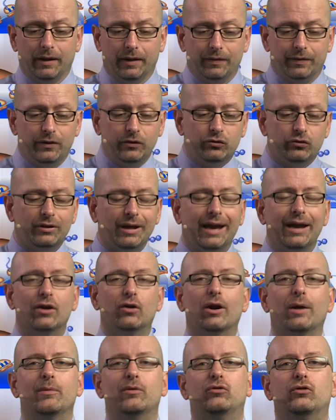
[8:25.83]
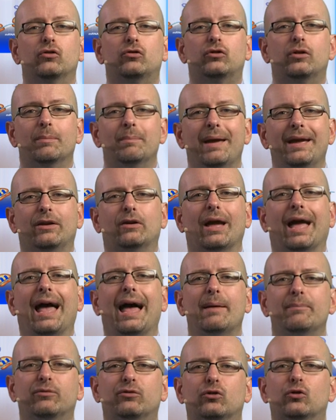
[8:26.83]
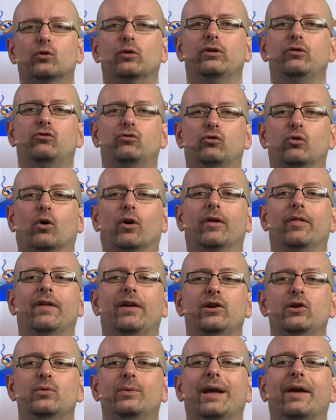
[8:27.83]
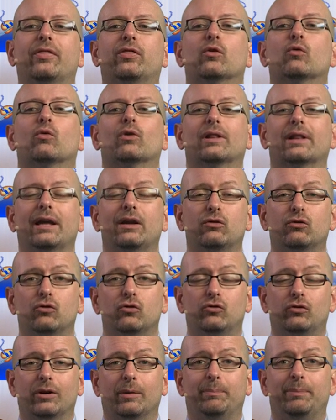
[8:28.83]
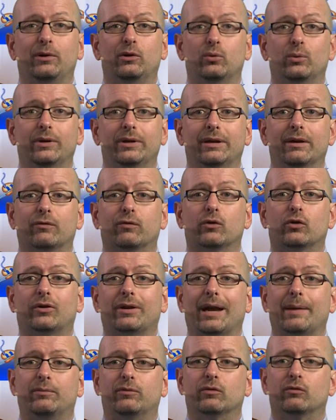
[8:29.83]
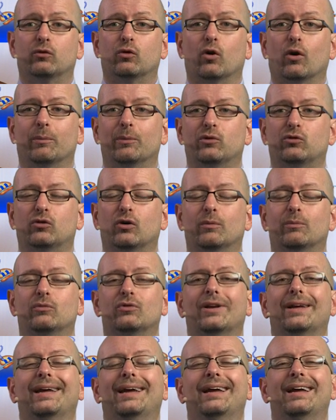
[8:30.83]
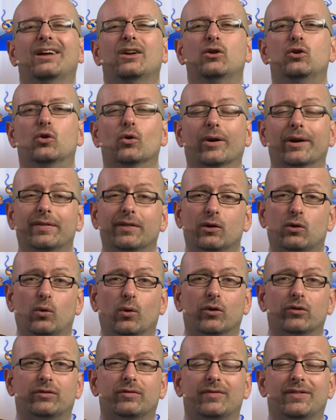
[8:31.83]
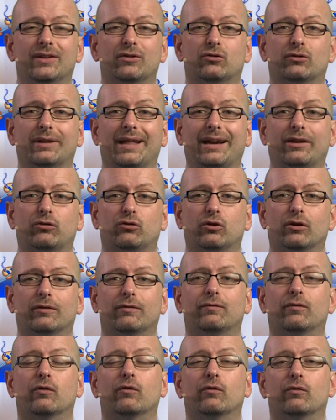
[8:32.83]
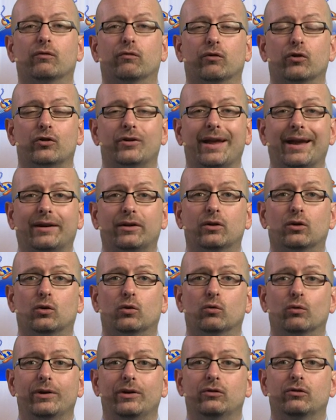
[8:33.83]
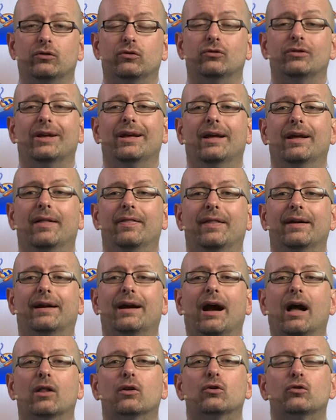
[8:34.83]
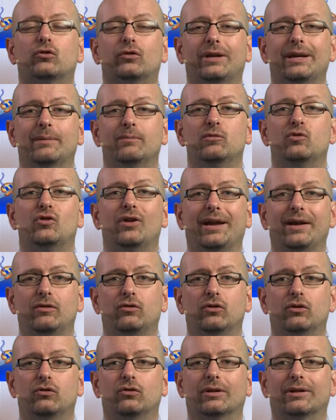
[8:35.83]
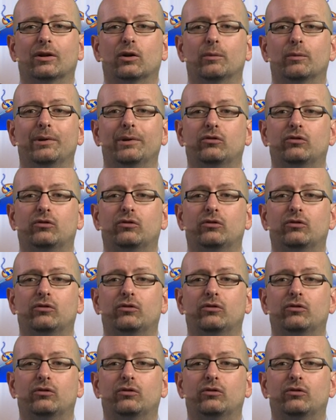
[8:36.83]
This diagram is just to make absolutely sure that you get the relationship between different types of chromosomes. During the course of this lecture, for technical reasons, the color scheme changes a little bit